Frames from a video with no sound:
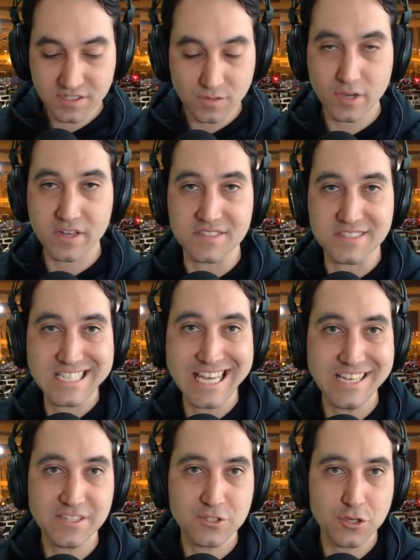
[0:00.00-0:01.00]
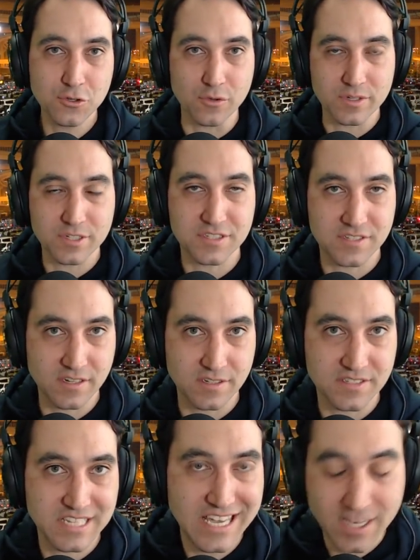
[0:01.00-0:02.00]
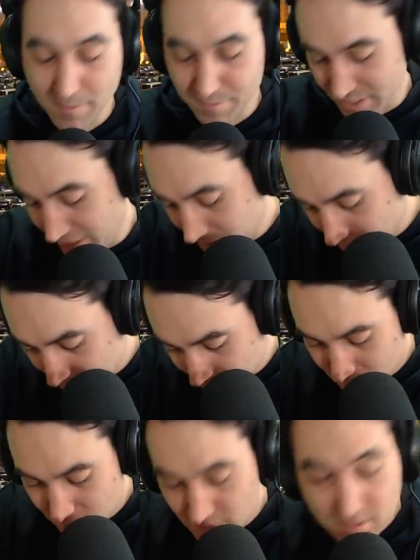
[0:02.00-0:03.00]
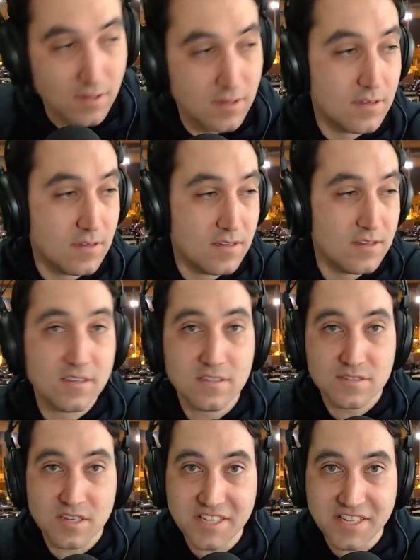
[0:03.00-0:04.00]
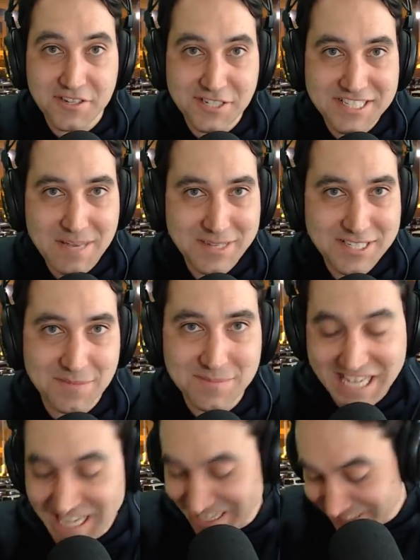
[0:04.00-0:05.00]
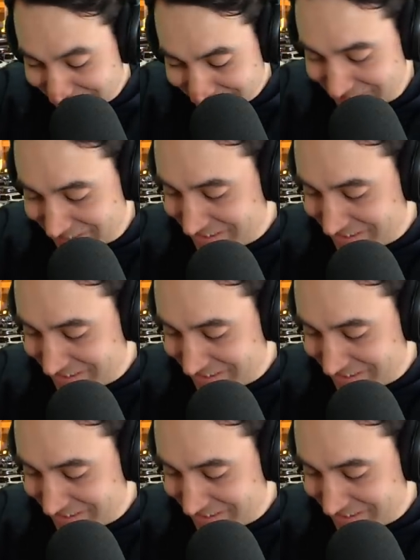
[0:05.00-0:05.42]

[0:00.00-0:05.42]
to work at T2, which is the tea company. So I said, could you send me some tea? And he did.